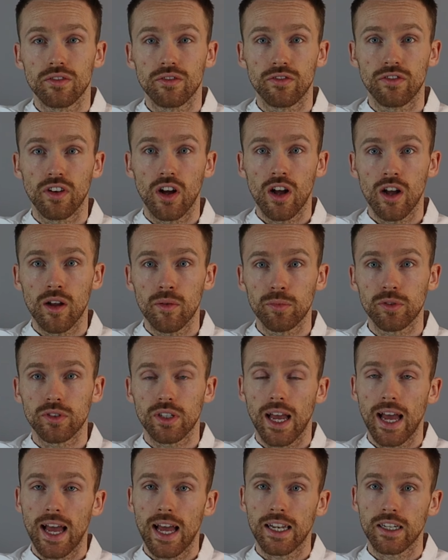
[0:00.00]
Verbs
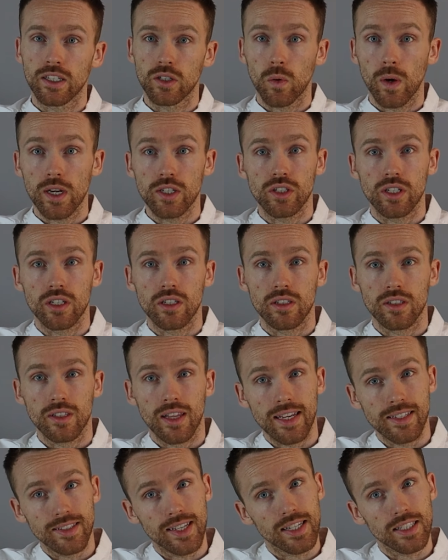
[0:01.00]
and questions,
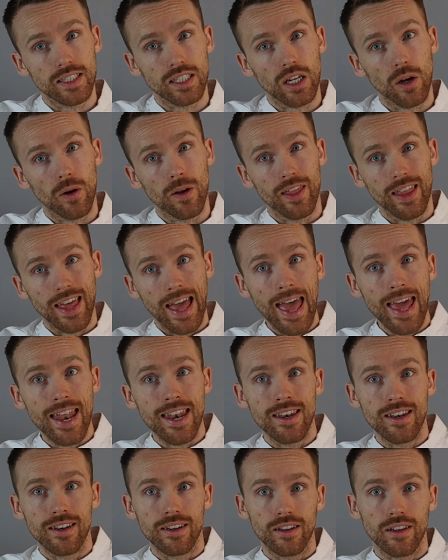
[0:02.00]
they tend to go at the
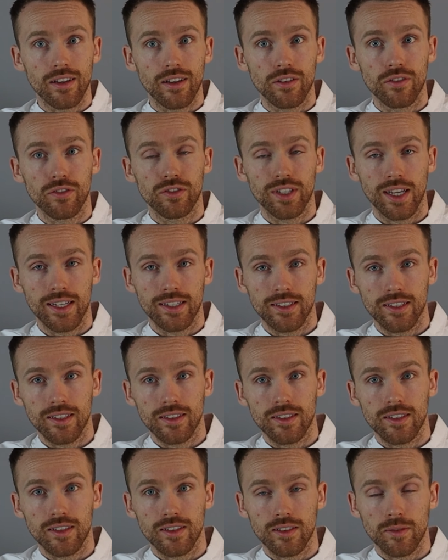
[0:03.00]
end of
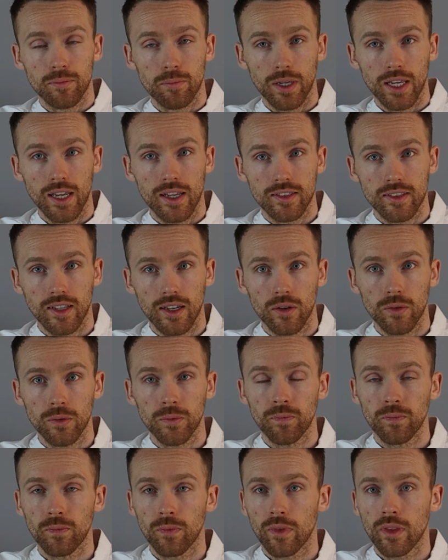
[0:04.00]
sentences in BSL.
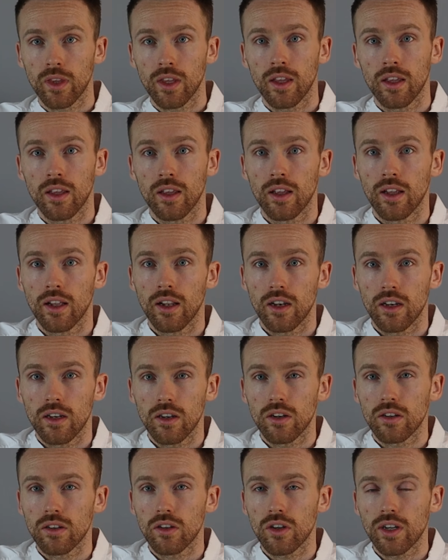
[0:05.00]

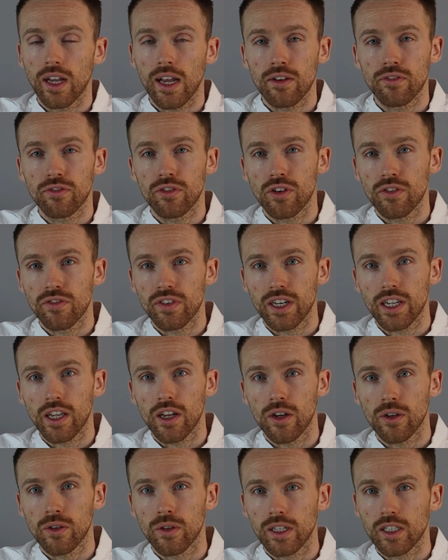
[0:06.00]
Look out for a
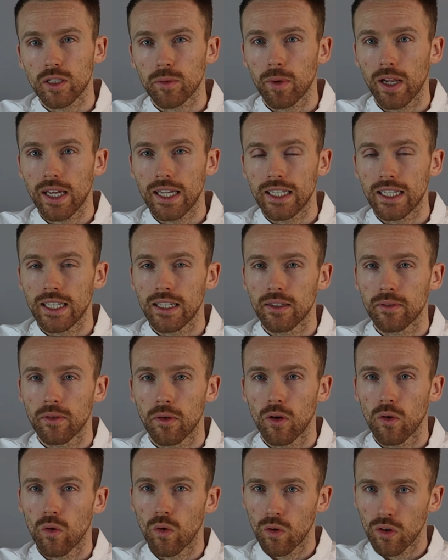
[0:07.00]
video explaining
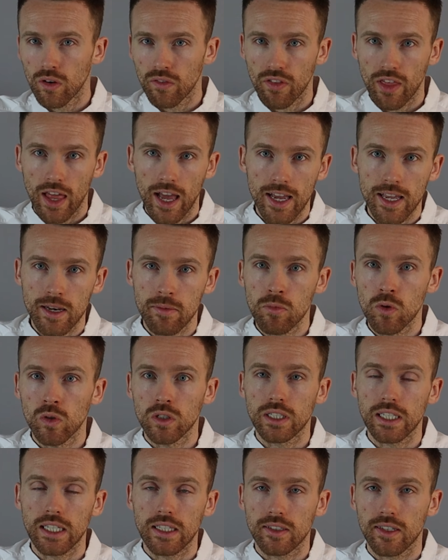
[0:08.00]
all of that in
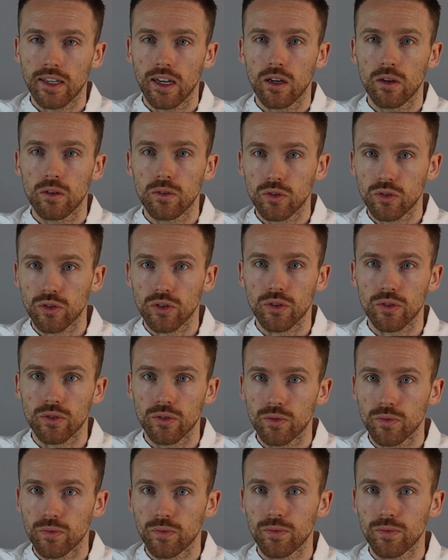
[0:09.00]
more detail soon.